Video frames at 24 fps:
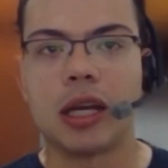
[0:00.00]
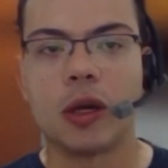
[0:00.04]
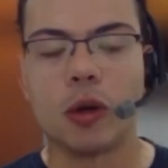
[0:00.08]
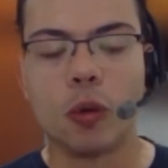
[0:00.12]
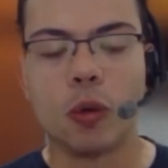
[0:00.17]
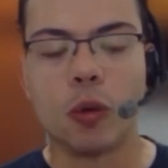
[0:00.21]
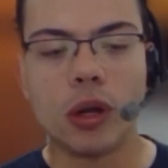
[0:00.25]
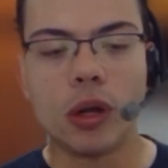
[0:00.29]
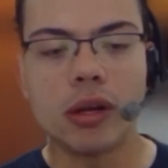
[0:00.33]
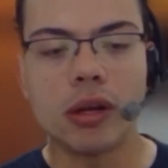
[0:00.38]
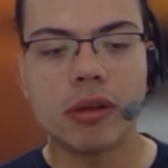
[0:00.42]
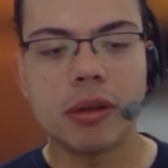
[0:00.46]

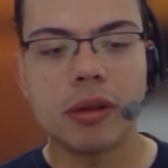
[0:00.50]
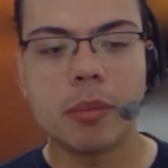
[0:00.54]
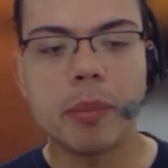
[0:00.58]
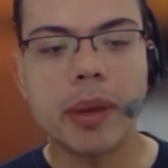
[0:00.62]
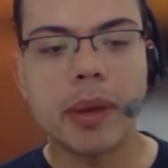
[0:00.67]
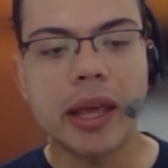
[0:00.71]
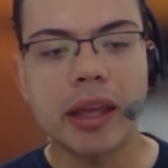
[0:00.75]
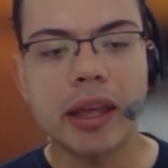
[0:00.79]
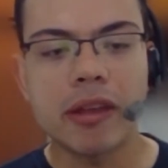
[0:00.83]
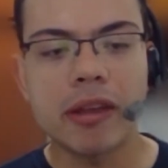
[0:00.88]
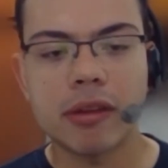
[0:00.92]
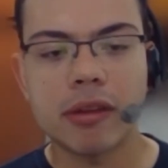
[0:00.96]
One of the
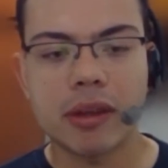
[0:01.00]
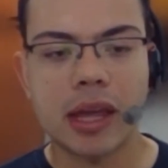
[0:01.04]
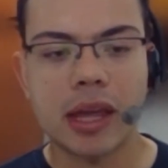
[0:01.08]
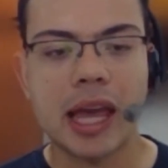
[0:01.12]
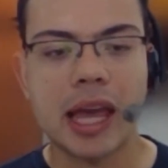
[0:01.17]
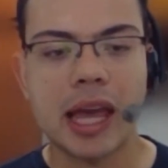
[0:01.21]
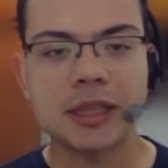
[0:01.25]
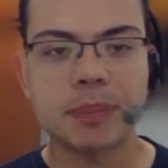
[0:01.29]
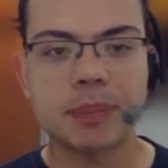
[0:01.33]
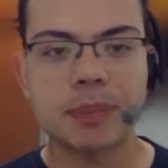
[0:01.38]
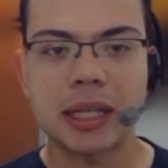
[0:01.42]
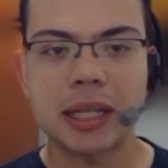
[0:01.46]
main
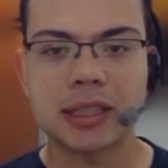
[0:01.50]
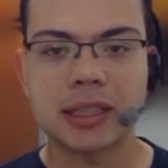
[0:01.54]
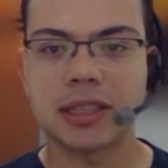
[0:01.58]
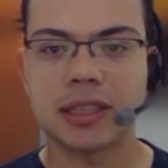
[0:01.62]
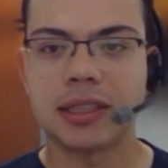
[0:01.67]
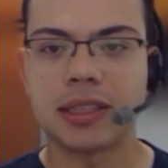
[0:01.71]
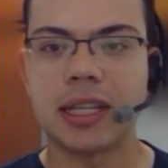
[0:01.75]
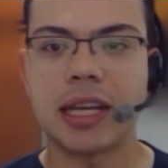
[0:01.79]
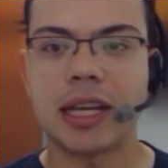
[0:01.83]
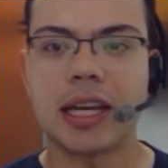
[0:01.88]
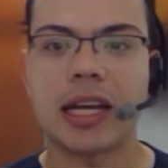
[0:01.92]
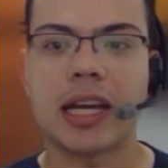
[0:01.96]
aspects
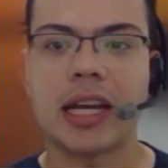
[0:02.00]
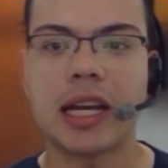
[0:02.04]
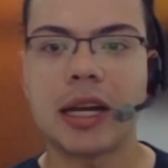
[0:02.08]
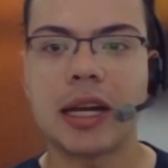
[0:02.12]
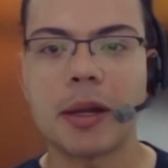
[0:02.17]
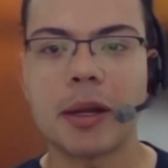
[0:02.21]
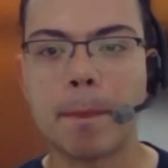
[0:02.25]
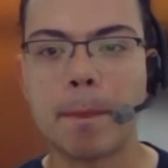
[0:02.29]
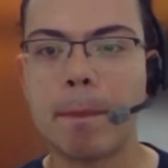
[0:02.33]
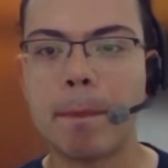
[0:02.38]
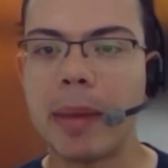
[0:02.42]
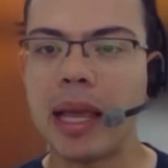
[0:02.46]
that
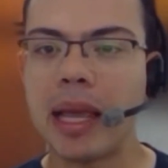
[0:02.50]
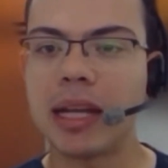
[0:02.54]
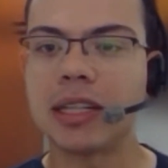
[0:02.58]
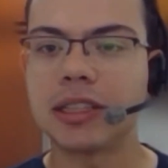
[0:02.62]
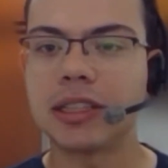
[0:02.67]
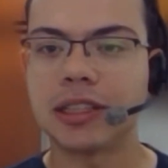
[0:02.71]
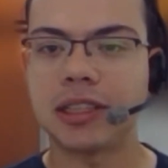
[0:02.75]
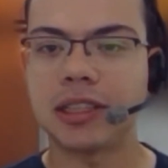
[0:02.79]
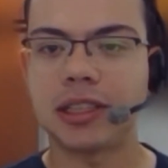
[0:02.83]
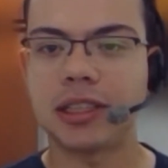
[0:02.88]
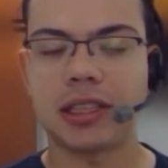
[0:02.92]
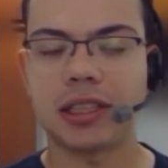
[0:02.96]
made
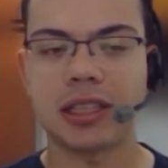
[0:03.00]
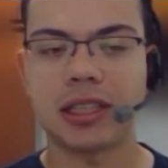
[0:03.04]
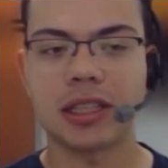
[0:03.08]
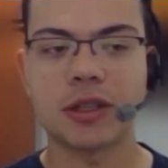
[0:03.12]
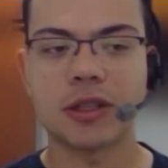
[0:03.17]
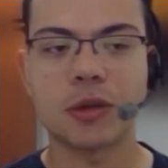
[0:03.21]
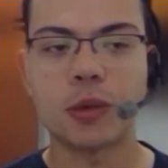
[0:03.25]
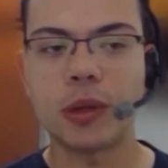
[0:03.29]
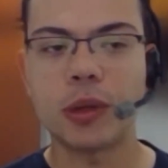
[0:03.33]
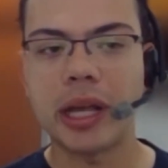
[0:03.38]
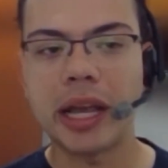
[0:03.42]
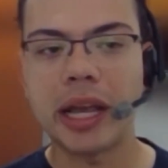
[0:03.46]
us
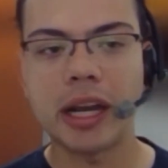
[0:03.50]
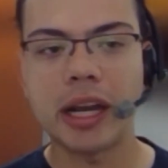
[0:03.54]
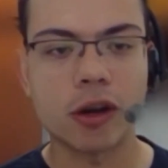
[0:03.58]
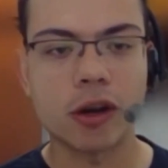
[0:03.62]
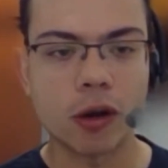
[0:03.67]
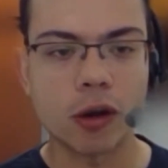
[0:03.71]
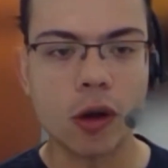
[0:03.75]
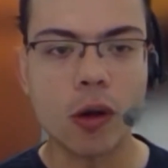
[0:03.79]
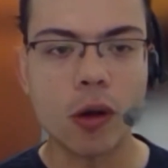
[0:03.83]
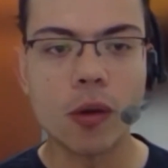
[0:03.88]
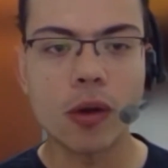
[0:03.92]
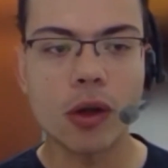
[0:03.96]
create
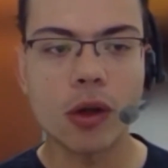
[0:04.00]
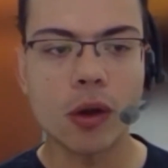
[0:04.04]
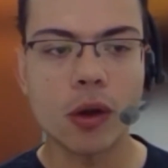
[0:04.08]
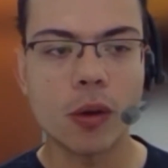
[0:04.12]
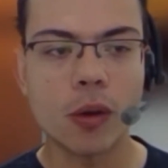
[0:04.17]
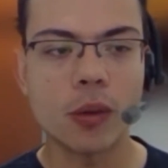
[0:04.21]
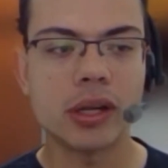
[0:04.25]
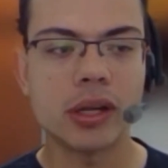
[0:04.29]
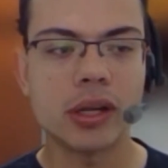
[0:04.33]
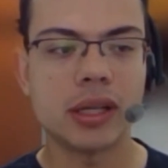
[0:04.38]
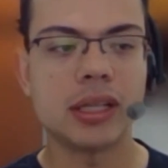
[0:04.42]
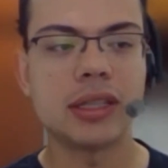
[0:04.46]
our own
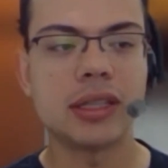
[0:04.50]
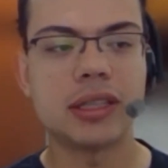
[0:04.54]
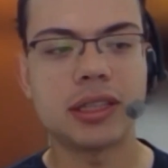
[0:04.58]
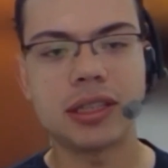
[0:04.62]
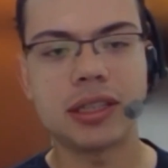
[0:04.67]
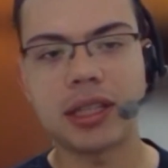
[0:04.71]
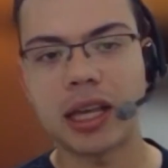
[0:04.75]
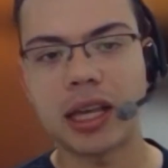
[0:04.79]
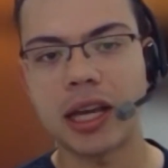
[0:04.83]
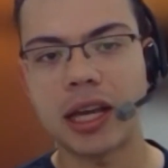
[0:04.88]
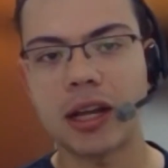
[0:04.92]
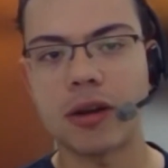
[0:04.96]
code
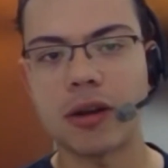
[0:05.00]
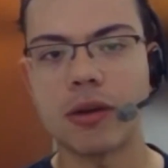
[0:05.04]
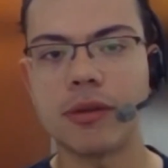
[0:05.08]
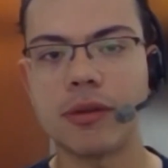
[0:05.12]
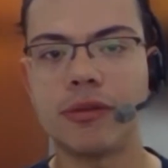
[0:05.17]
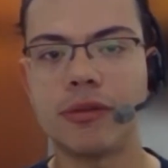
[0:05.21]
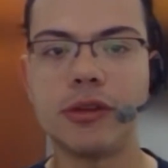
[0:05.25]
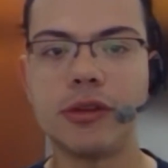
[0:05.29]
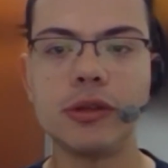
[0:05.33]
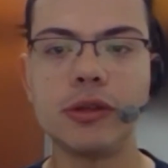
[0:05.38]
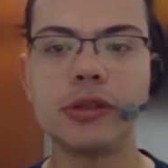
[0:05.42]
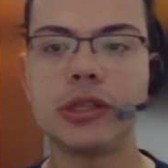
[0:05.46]
instead
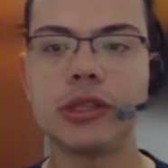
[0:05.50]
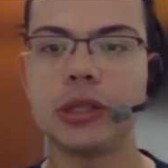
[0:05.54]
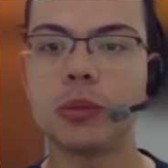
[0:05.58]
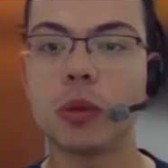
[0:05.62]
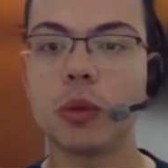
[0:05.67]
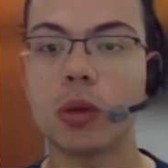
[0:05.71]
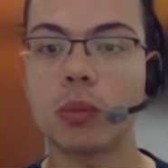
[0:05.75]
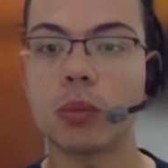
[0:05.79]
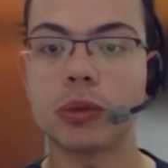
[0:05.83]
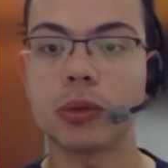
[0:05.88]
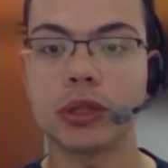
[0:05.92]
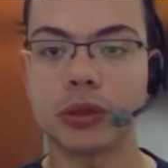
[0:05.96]
of using
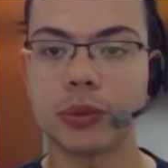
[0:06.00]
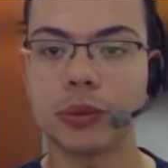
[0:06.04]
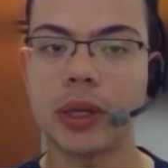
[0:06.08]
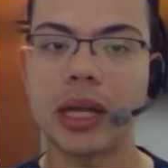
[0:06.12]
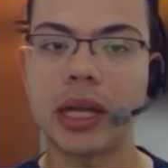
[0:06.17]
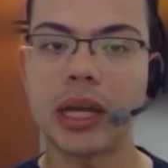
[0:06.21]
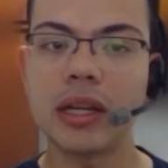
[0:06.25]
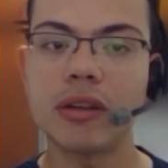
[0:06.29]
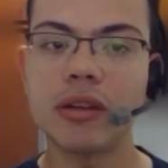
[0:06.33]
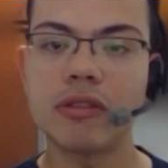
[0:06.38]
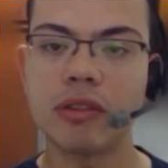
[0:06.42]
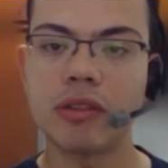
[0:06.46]
what was
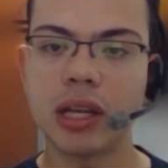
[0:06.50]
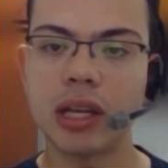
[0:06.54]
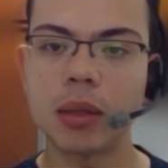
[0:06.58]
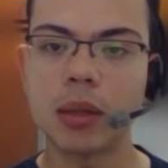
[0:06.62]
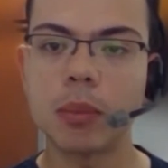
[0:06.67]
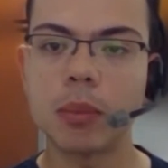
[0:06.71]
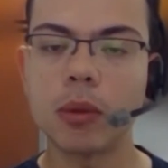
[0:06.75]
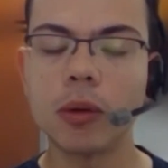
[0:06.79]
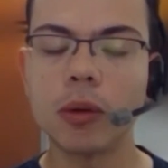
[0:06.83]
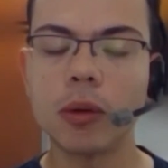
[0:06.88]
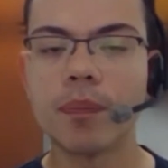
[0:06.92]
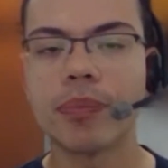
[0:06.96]
already
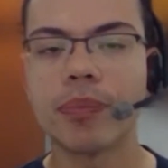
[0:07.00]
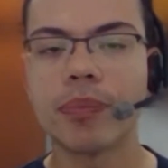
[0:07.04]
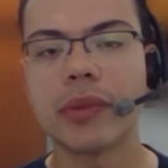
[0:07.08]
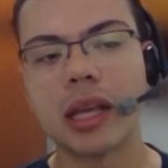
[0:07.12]
available